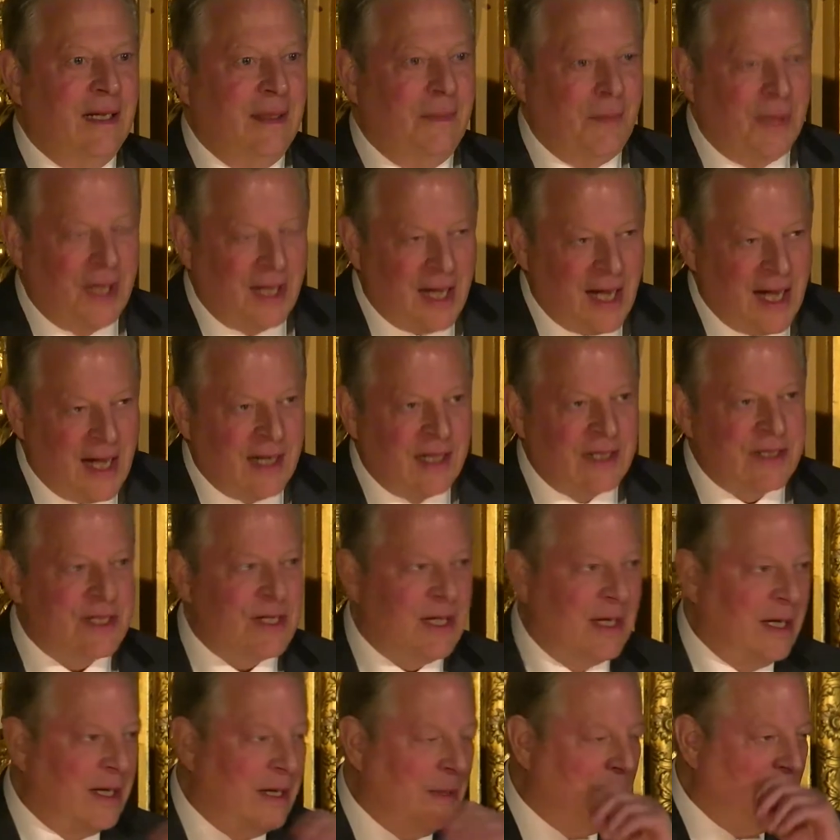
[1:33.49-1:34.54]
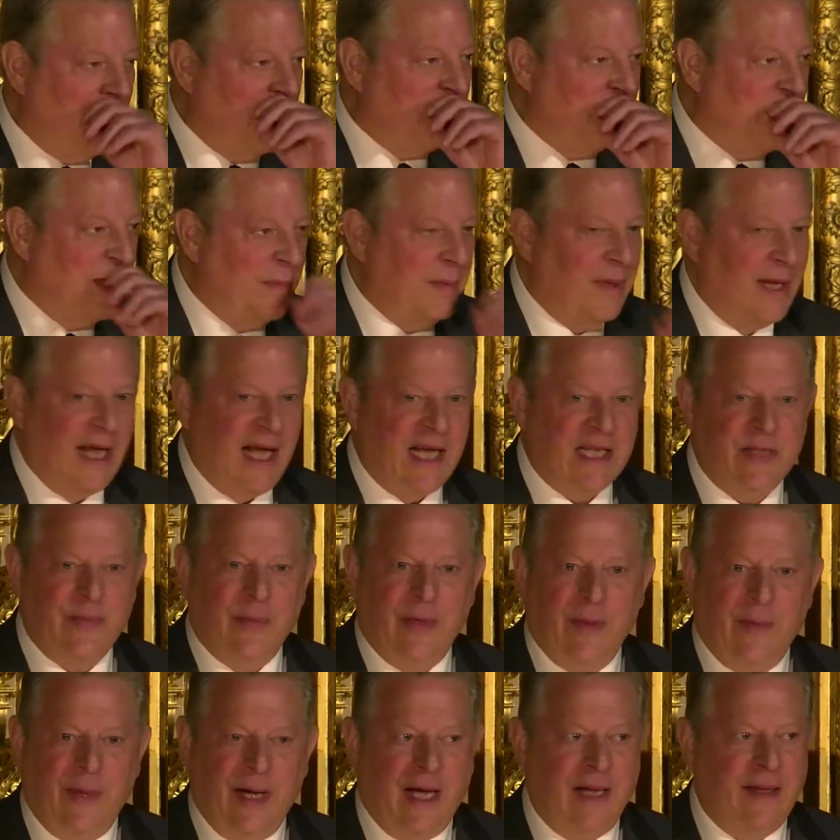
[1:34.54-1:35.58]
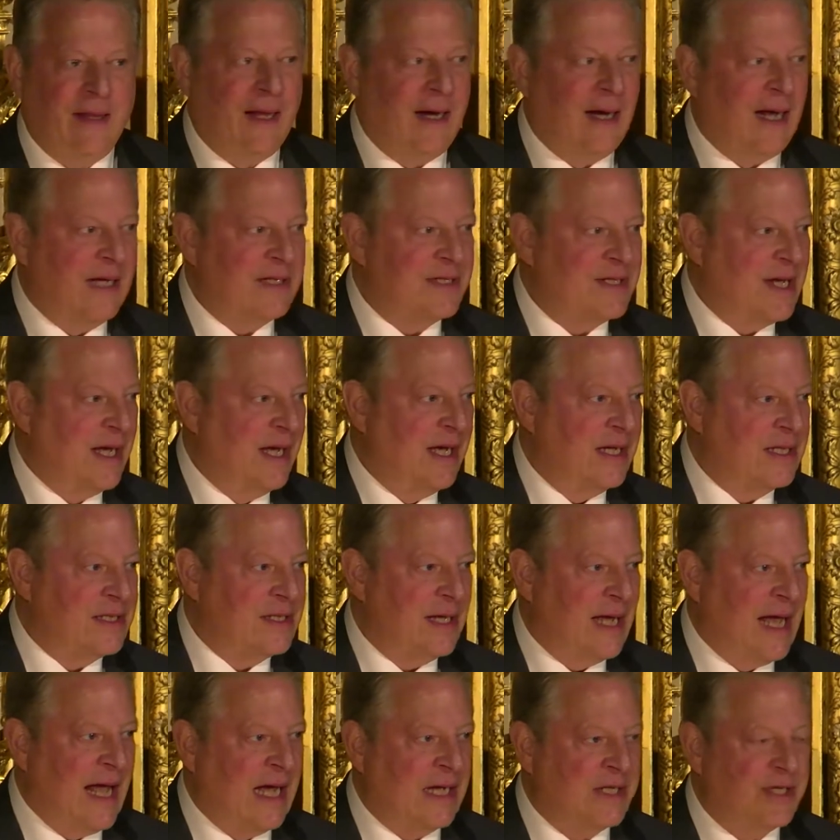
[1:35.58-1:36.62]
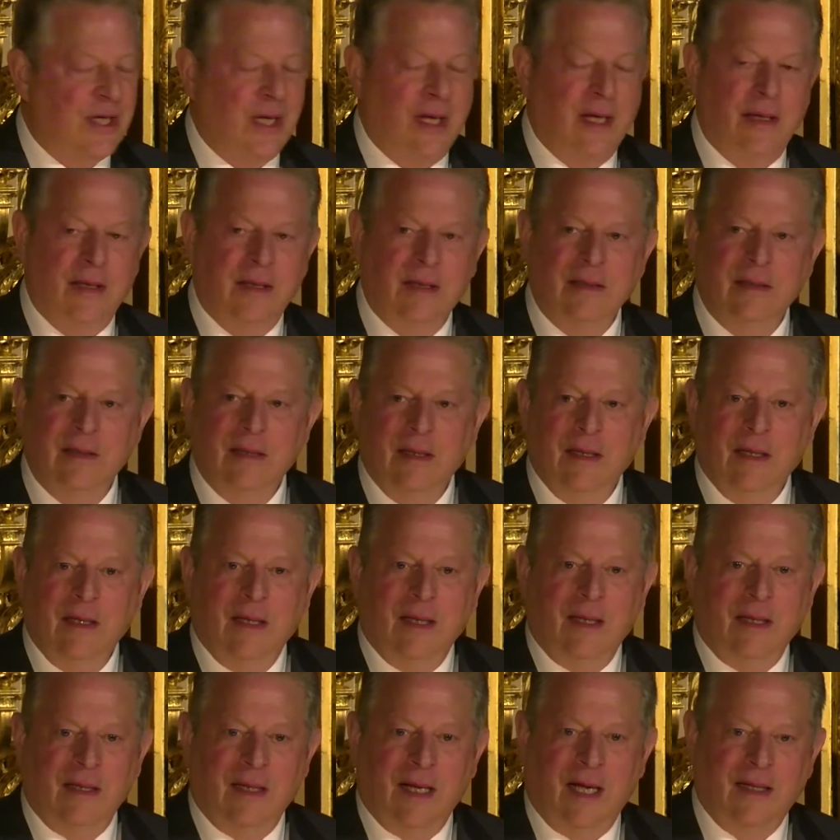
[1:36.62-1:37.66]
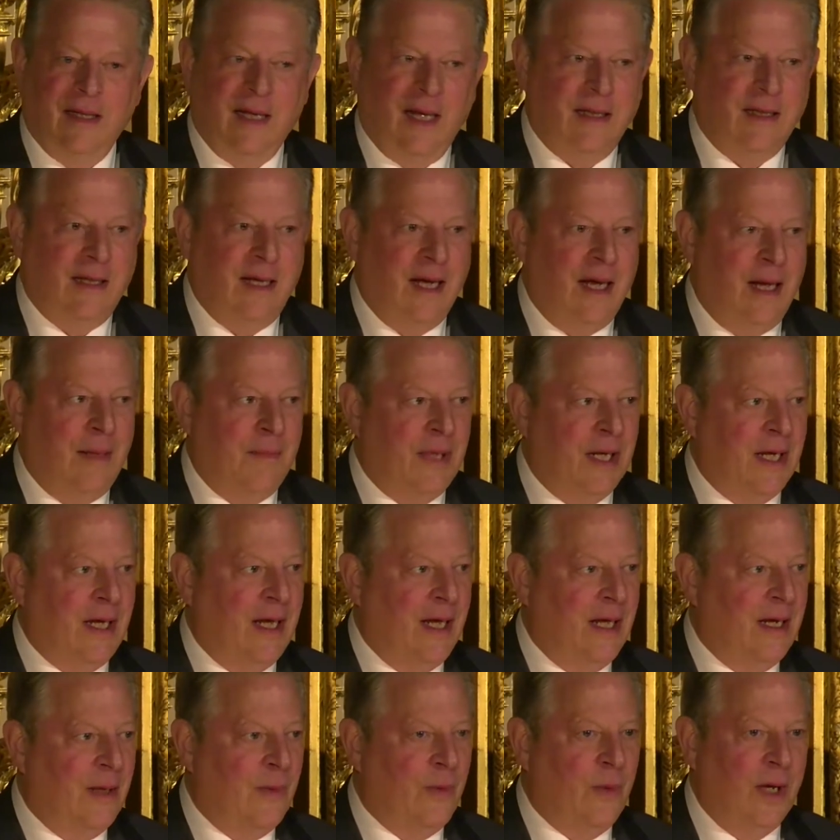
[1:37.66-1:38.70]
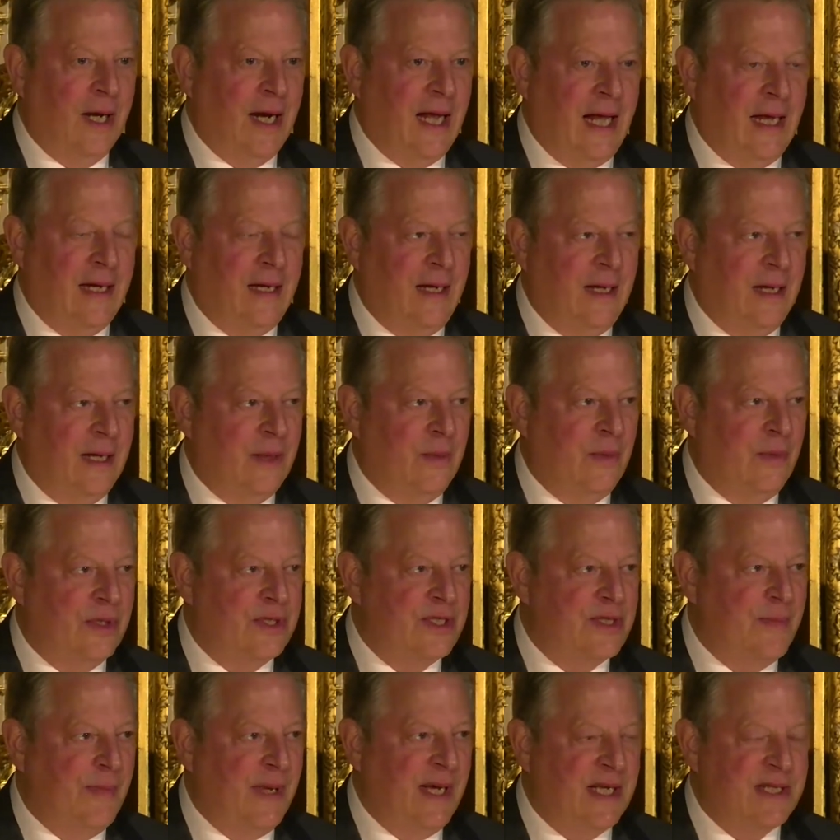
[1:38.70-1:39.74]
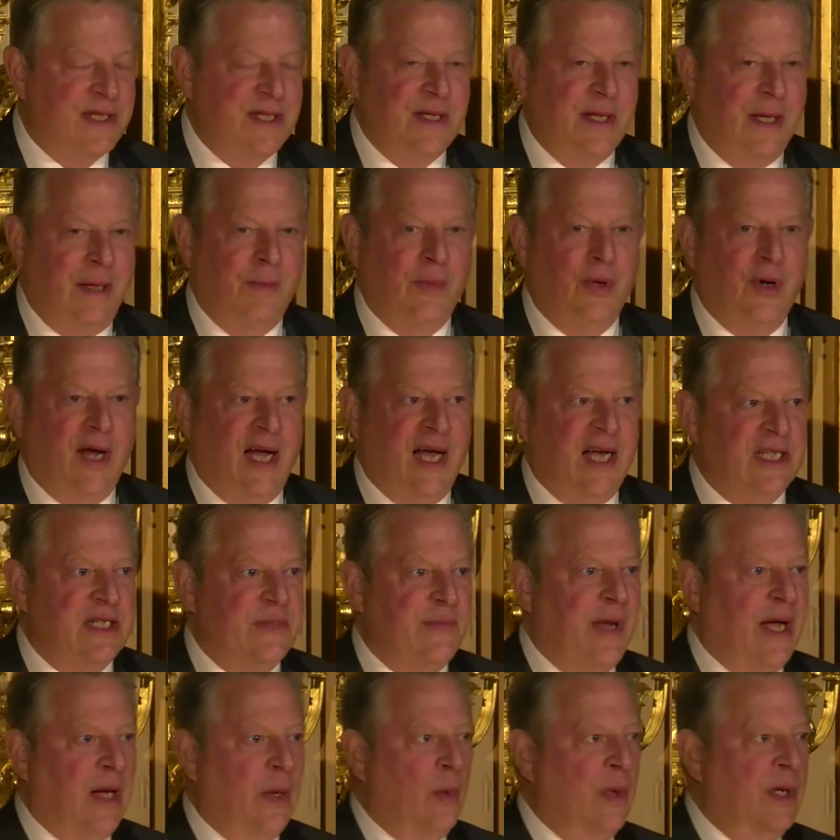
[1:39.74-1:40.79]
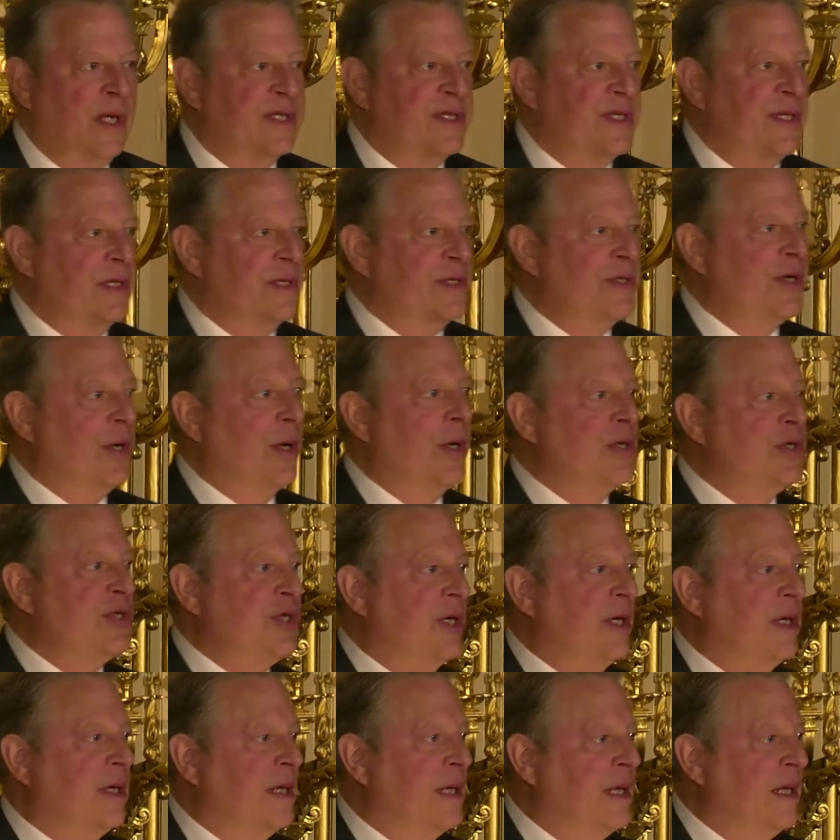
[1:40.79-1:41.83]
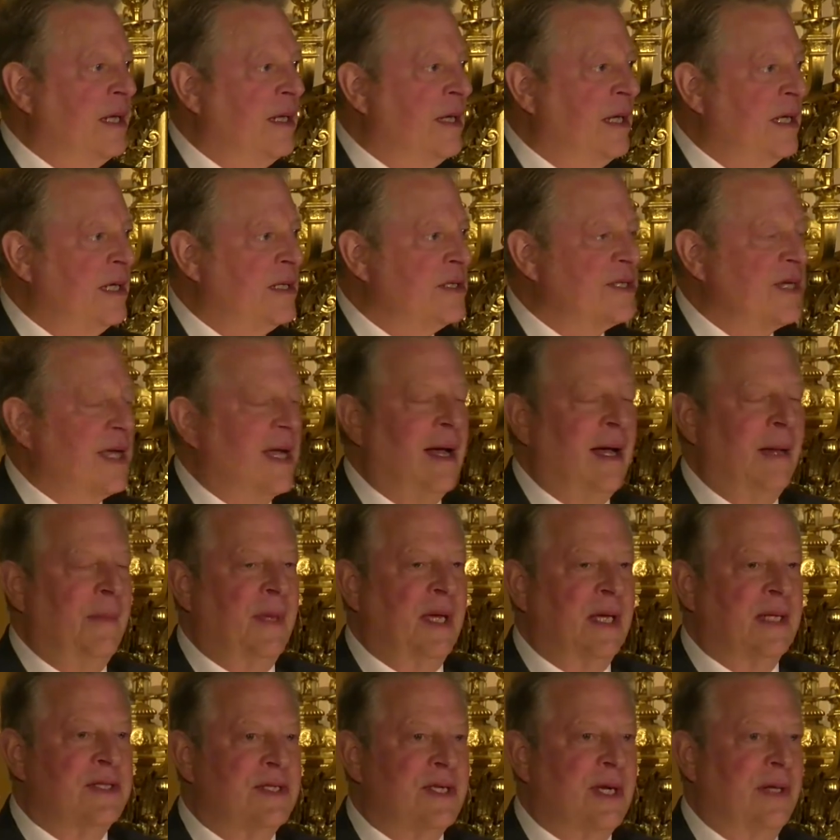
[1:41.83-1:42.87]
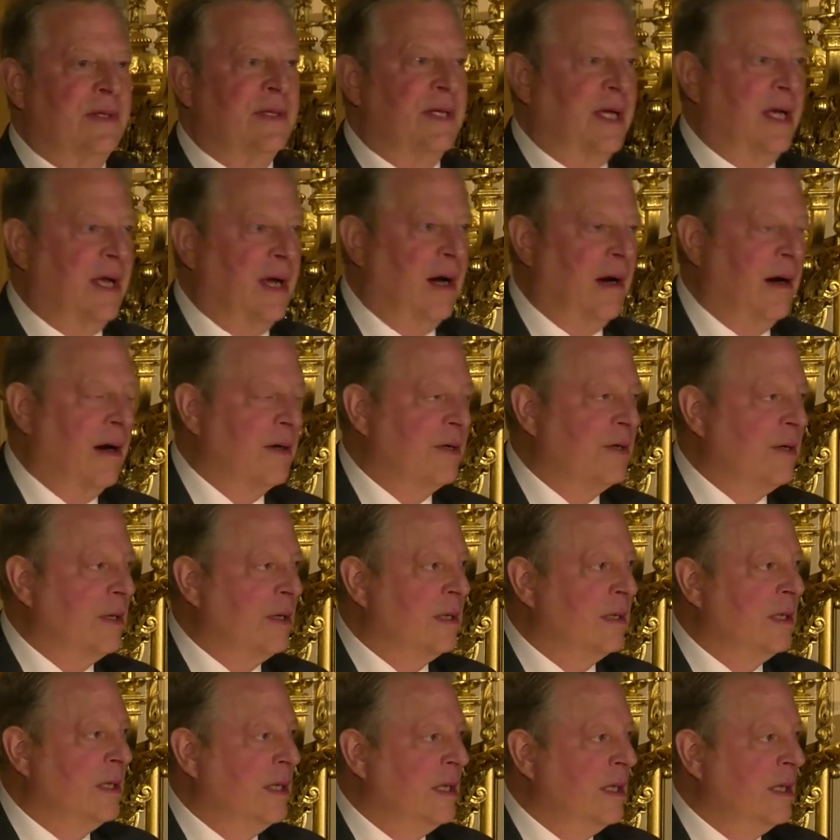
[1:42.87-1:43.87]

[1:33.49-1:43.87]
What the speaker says: But honestly, when people ask me about that, I say it's actually not that complicated. What I did was best summarized by Winston Churchill in his comments on the character